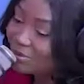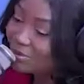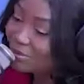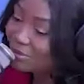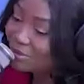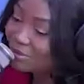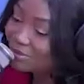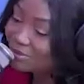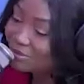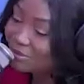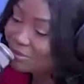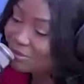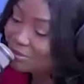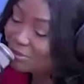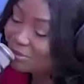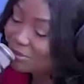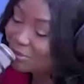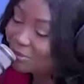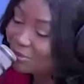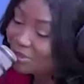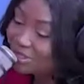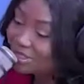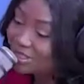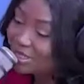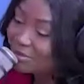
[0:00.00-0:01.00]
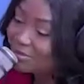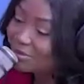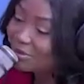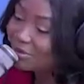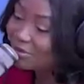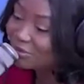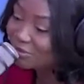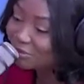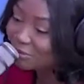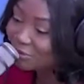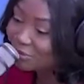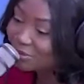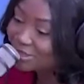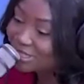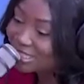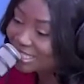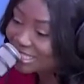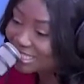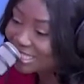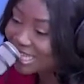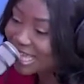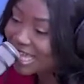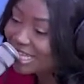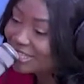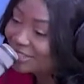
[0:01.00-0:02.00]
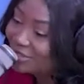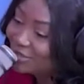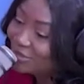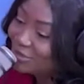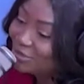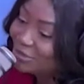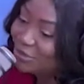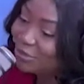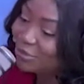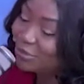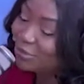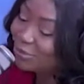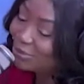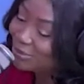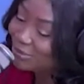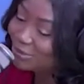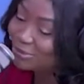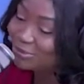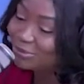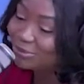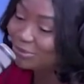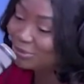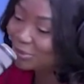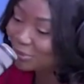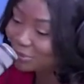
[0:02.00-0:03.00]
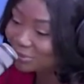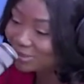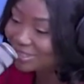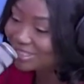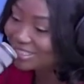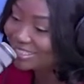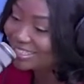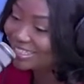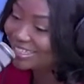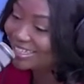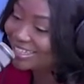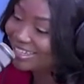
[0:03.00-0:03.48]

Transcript: in the world, those who watch Game of Thrones and those who don't.